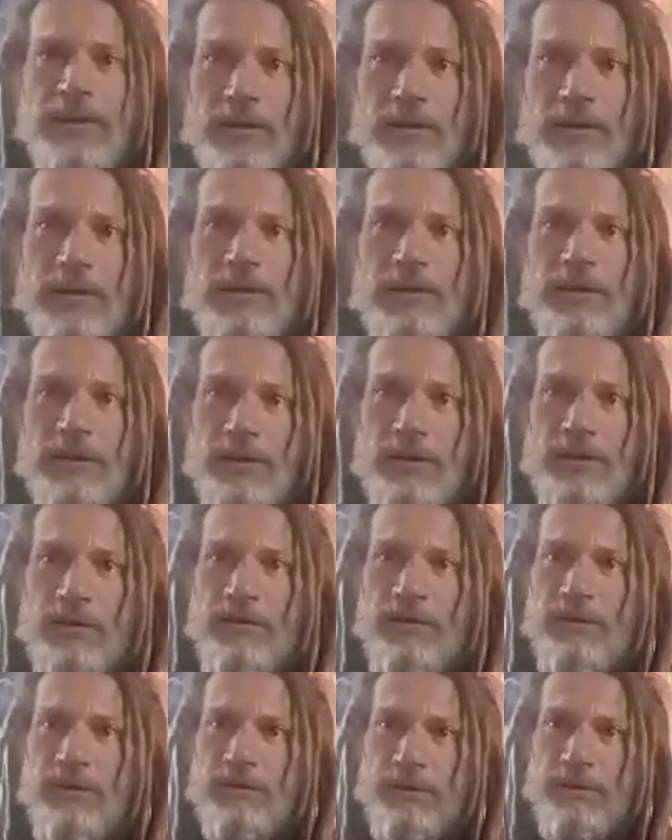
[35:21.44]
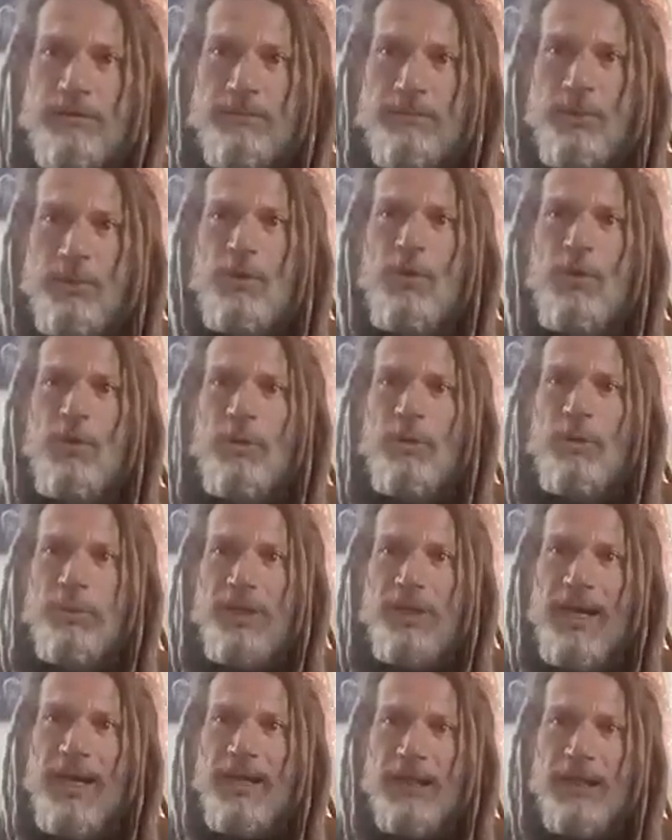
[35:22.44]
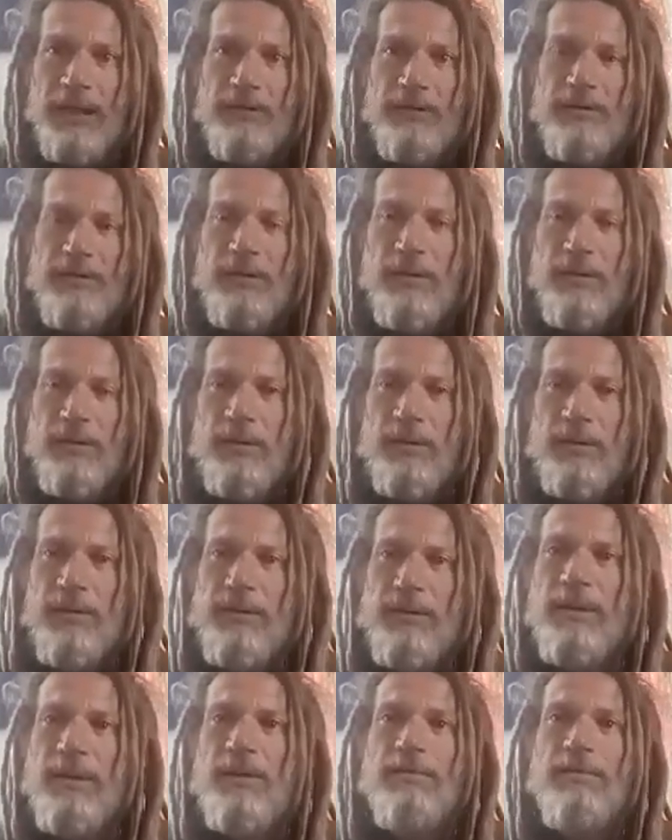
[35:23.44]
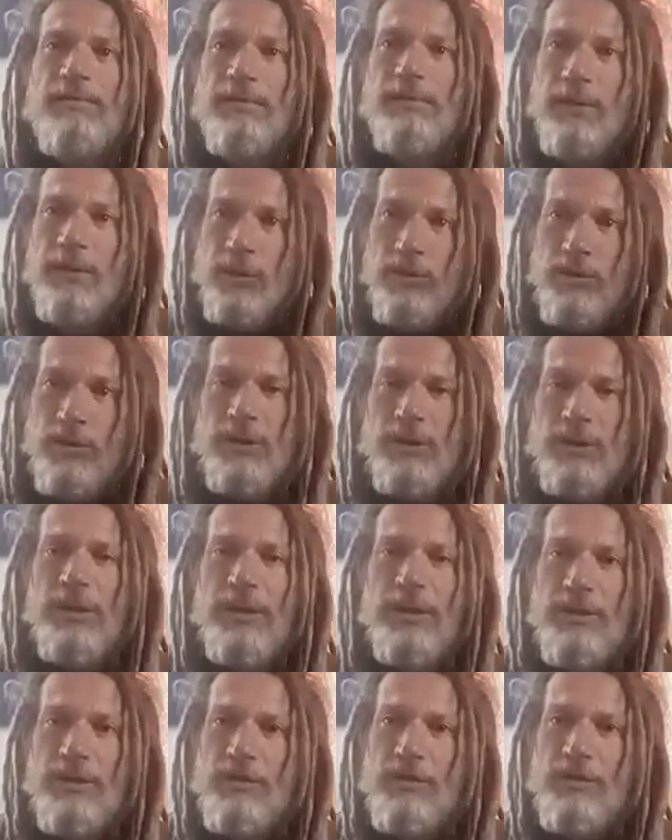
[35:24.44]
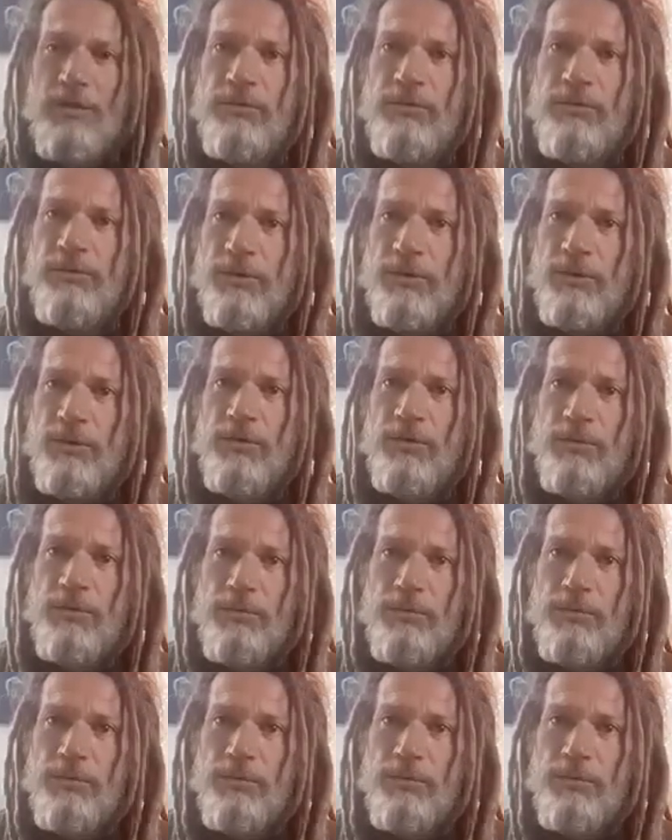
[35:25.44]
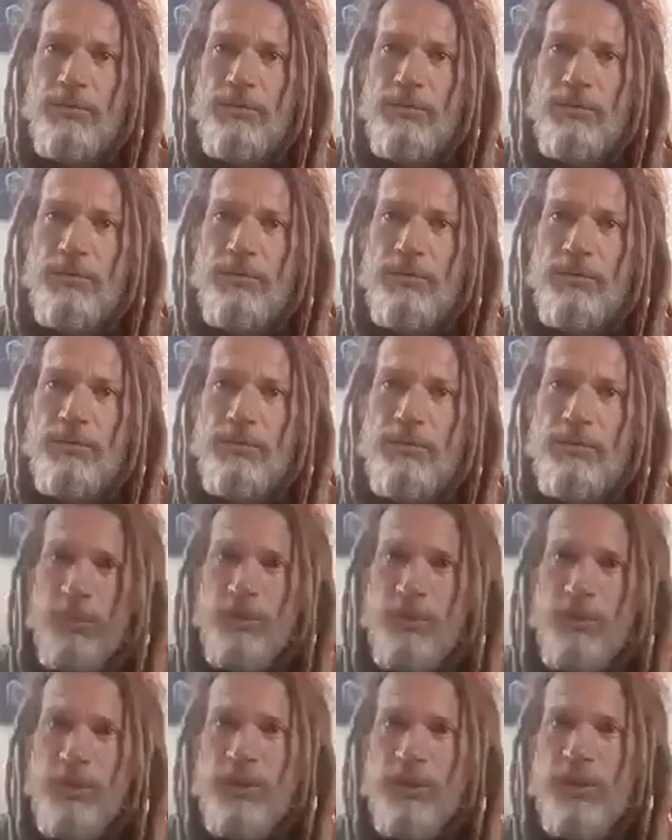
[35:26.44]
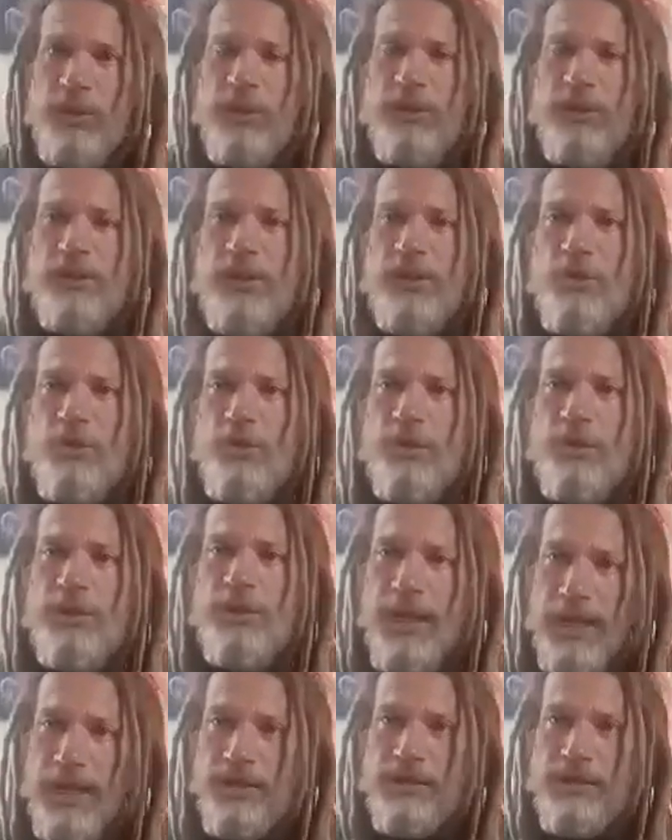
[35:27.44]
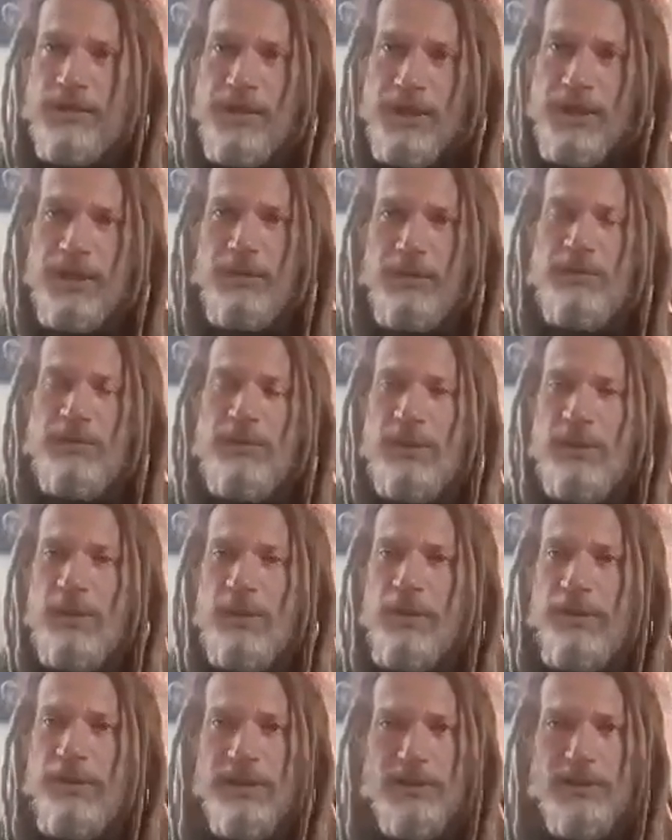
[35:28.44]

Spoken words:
your, mucoidal plaquing that, leads to poor absorption and etc. The enzymes and all that,